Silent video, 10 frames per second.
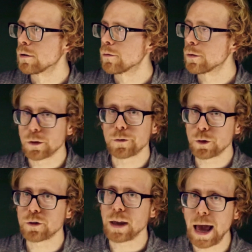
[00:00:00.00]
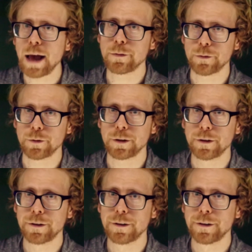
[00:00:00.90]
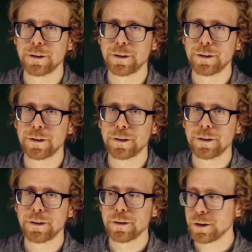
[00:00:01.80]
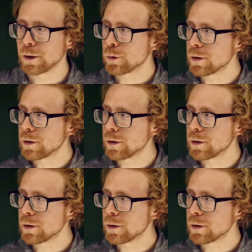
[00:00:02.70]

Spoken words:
for the first half of it. Like, we're